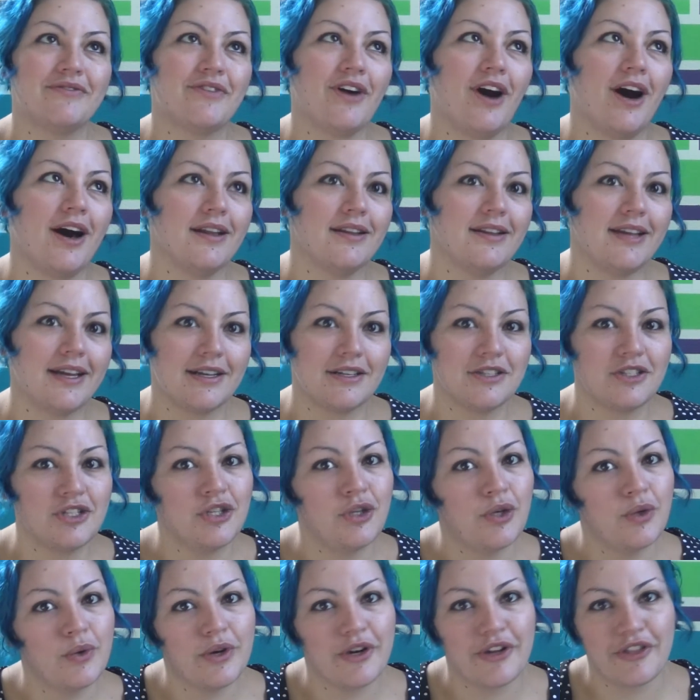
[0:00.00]
got like
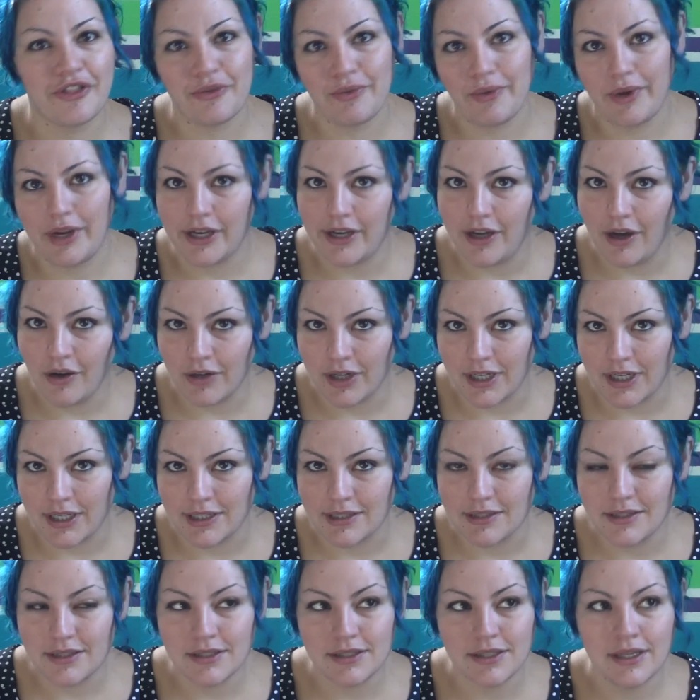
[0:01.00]
2 or 3
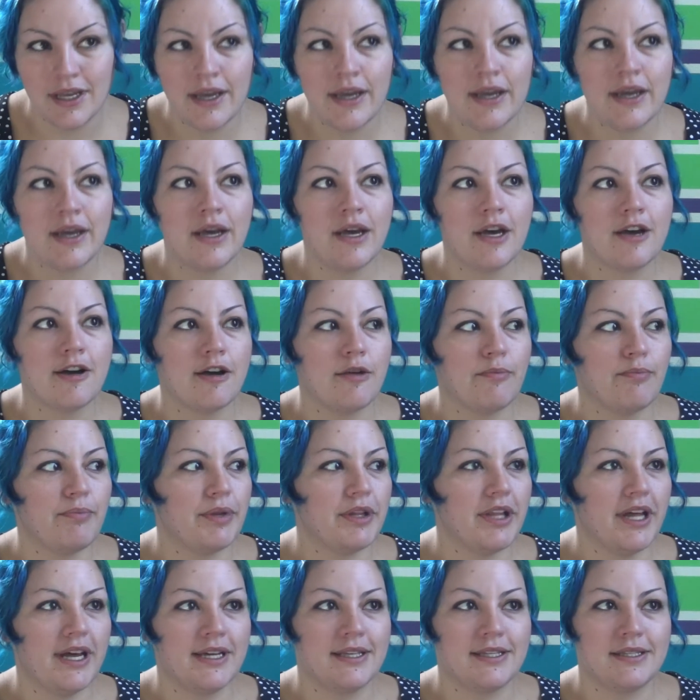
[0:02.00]
donuts,
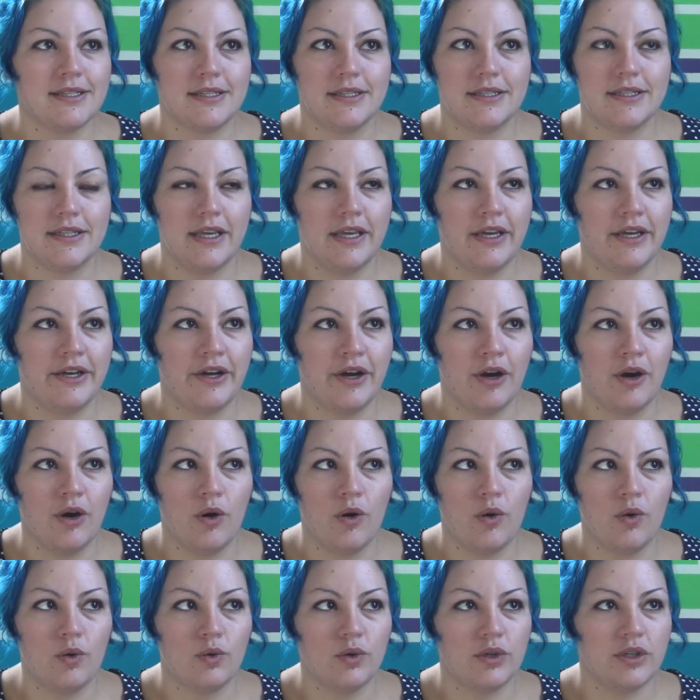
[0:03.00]
plus, you
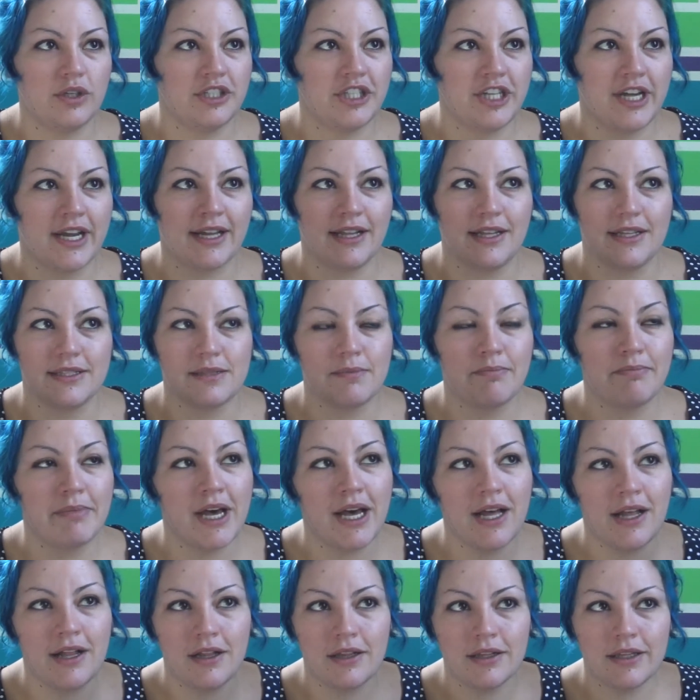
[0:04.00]
know, a giant glass of
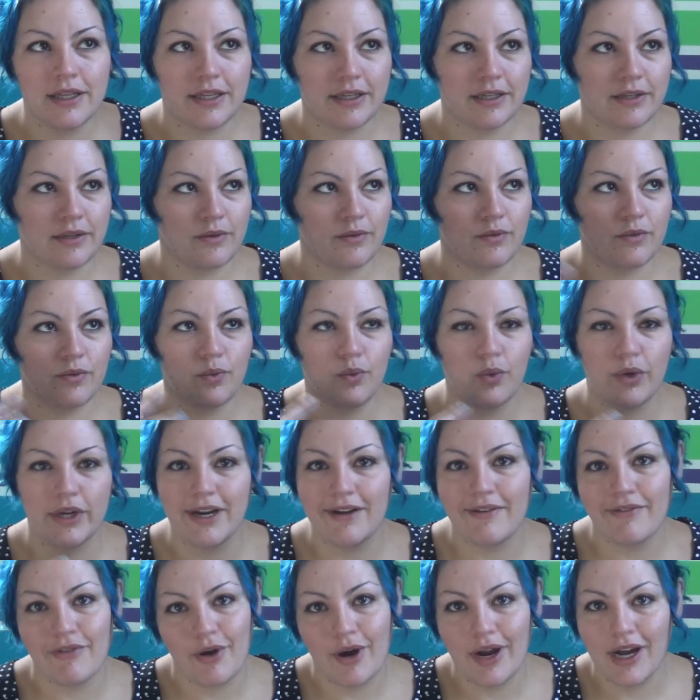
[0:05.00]
milk and
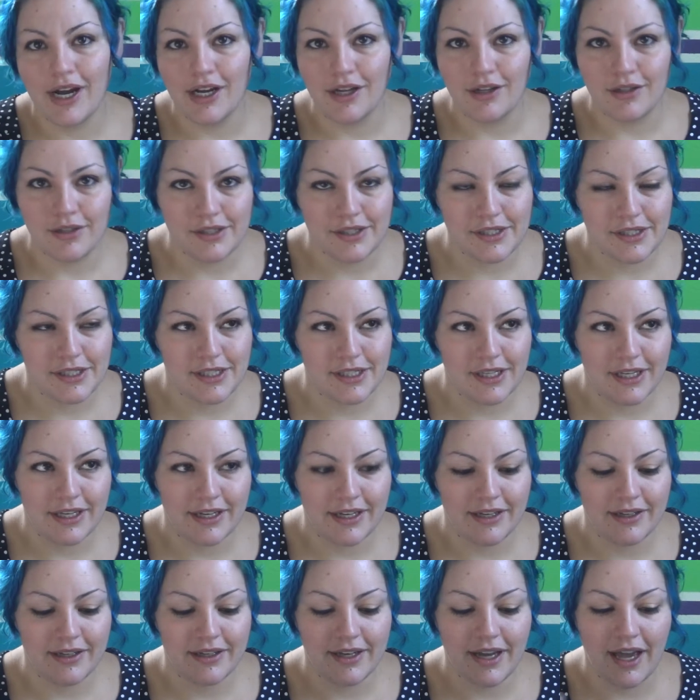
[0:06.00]
whatever else,
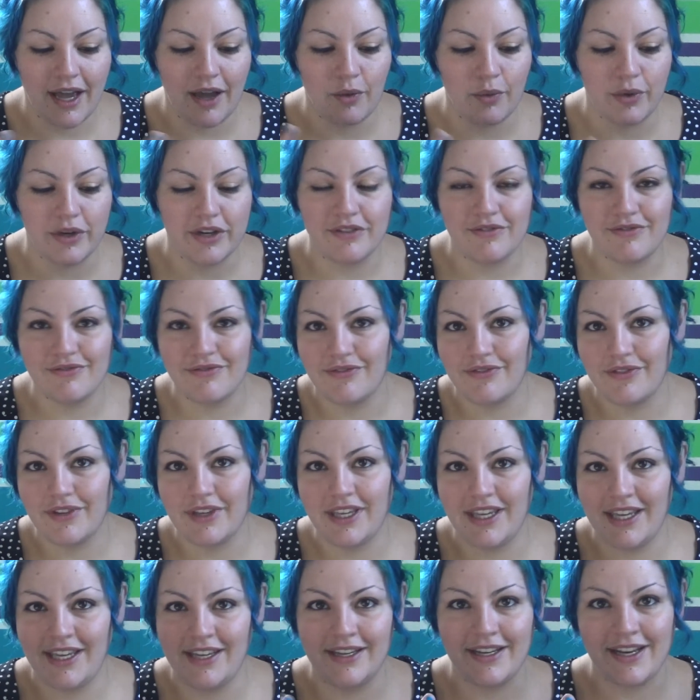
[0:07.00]
and I would have
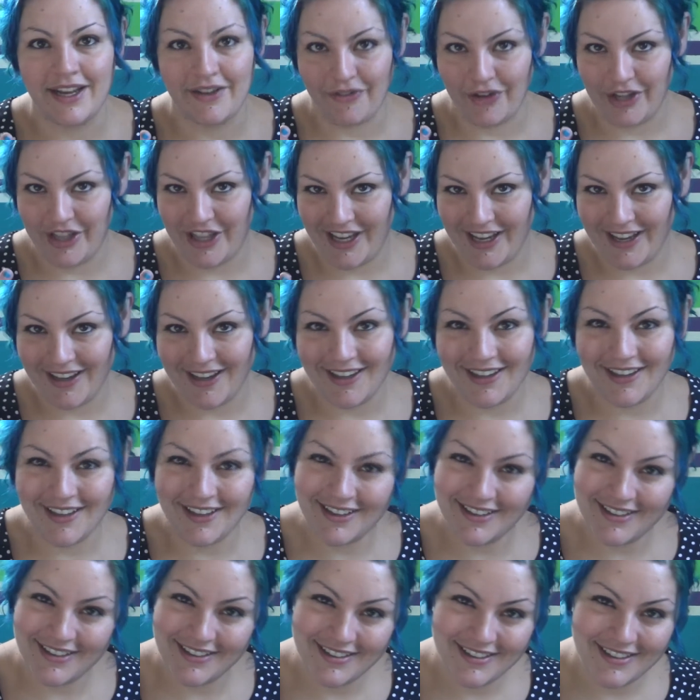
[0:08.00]
eaten everything.
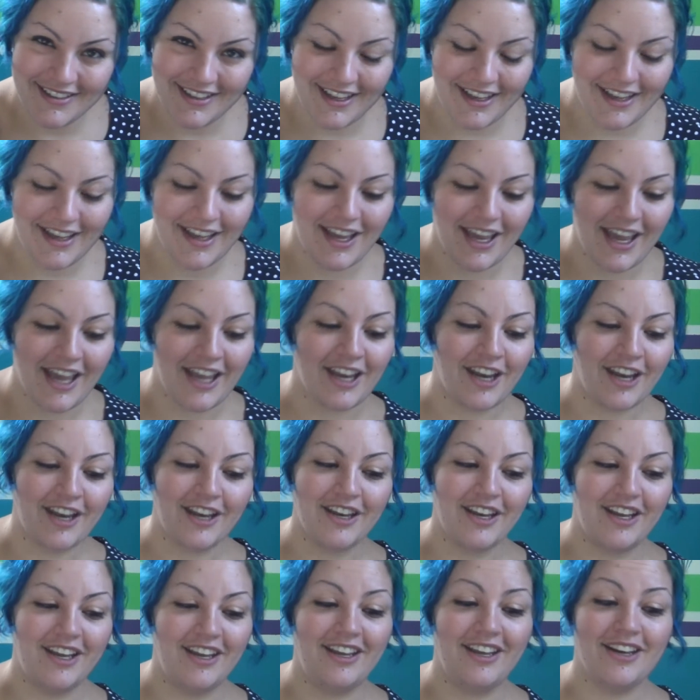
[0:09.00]

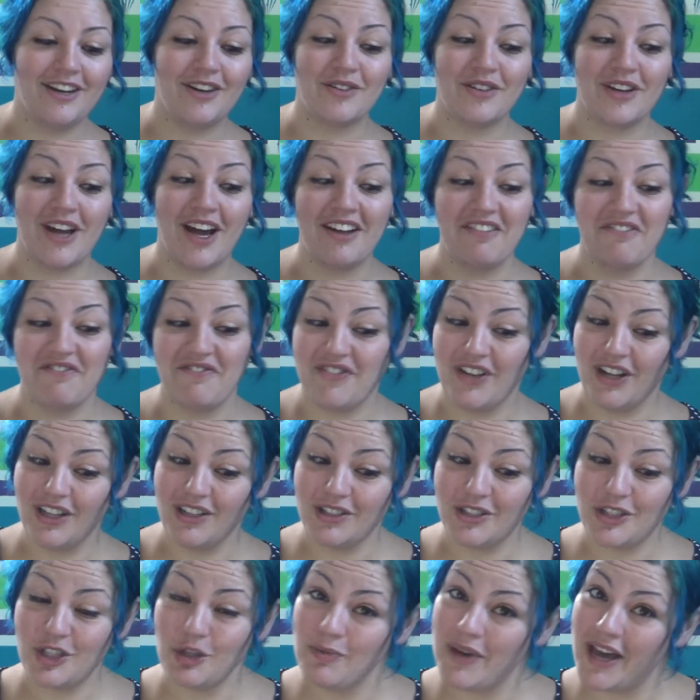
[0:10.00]
And, you know, not
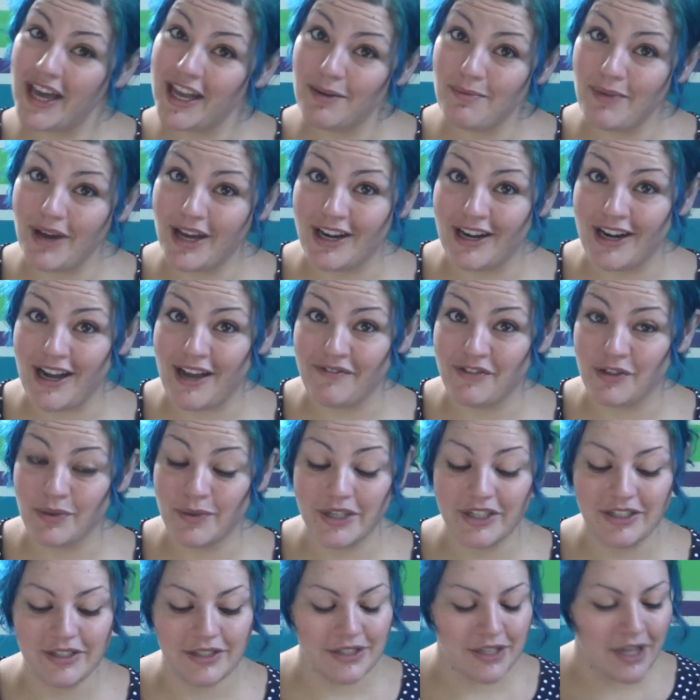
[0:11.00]
felt too bad about it
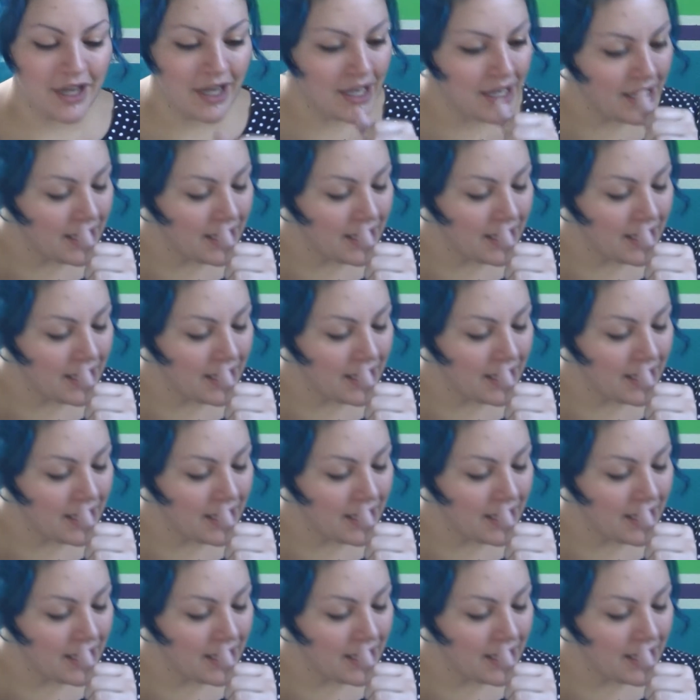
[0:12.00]
afterwards.